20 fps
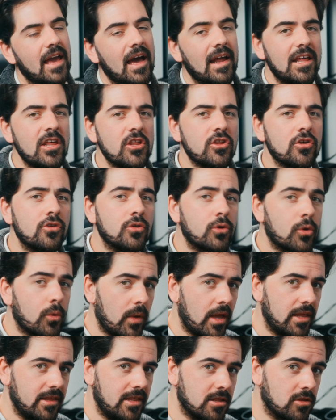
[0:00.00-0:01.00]
halation
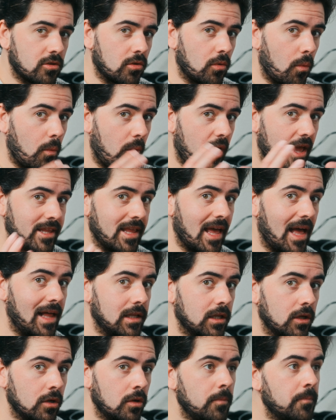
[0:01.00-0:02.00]
creates this red
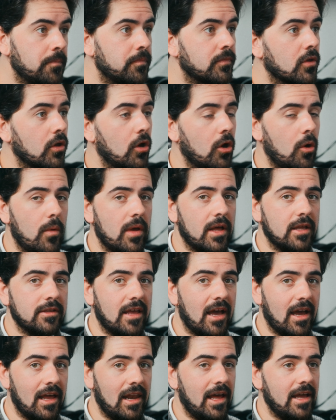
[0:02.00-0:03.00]
halo around
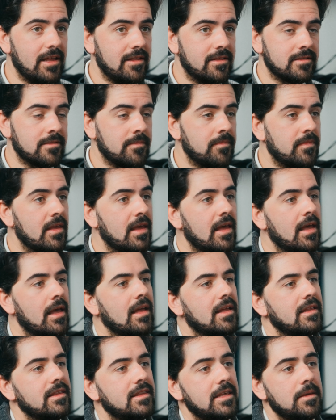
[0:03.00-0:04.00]
highlights.
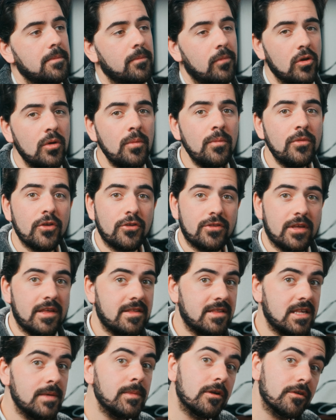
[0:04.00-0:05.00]
The bloom does a
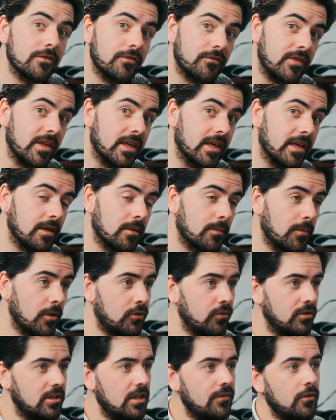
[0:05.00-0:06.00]
similar thing,
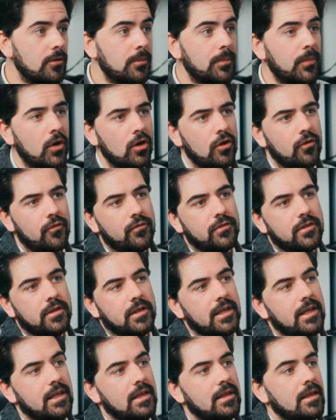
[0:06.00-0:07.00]
but to different part of
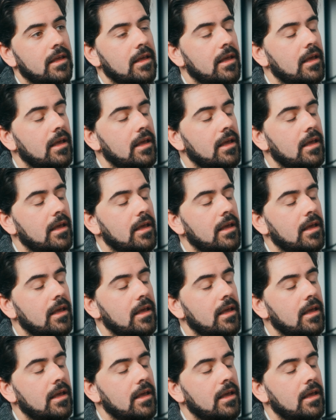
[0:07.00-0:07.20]
the